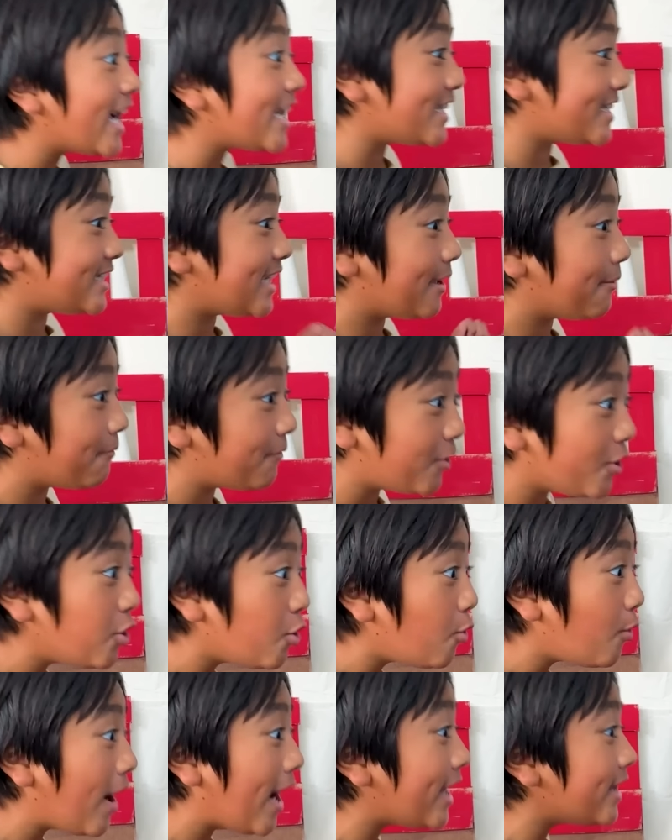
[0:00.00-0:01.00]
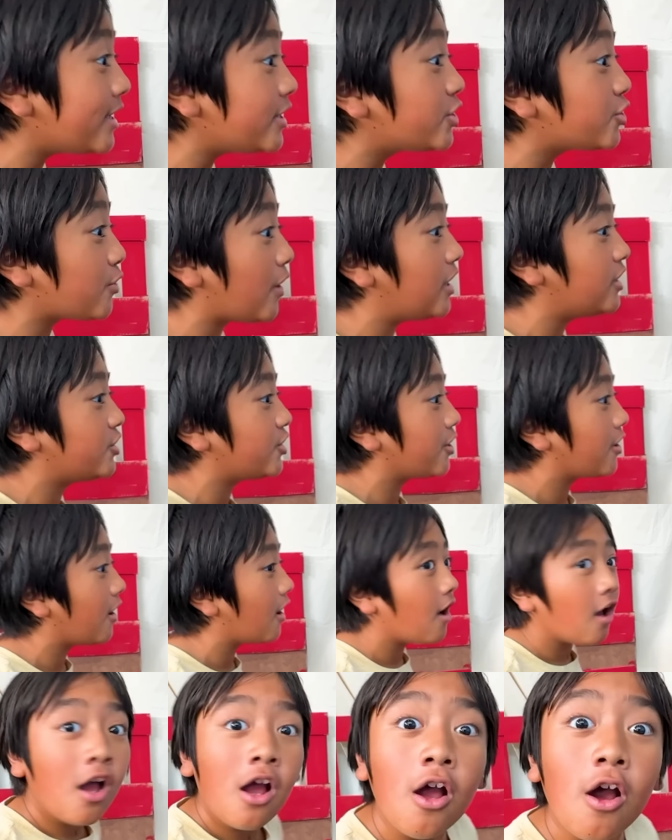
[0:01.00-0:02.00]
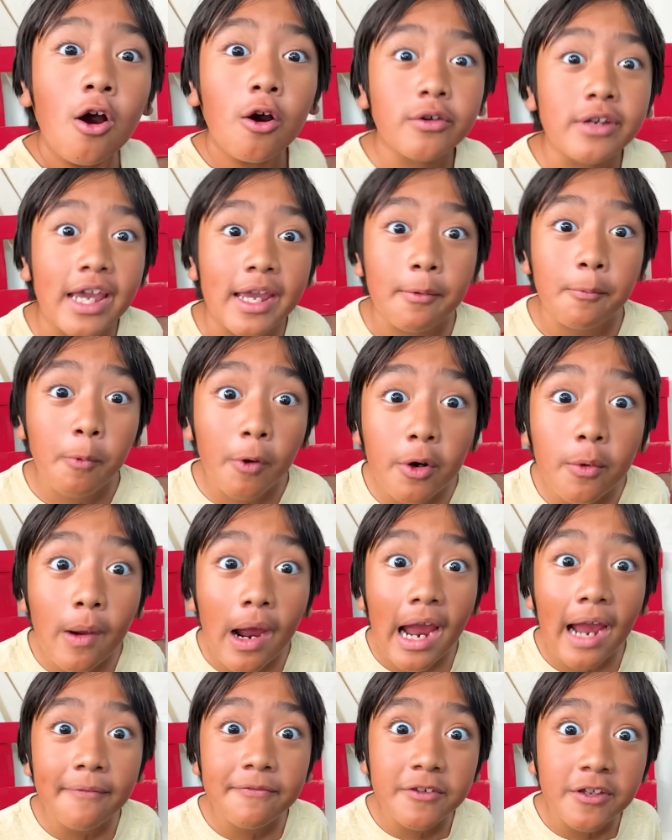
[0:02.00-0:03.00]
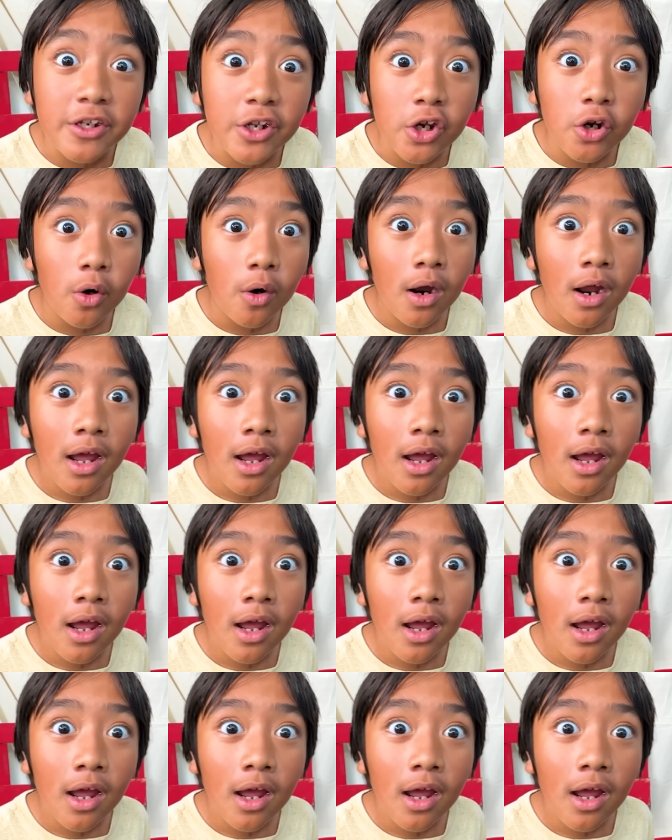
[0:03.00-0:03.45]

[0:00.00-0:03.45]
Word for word: can save you and the treasure. Okay, what do I have to do?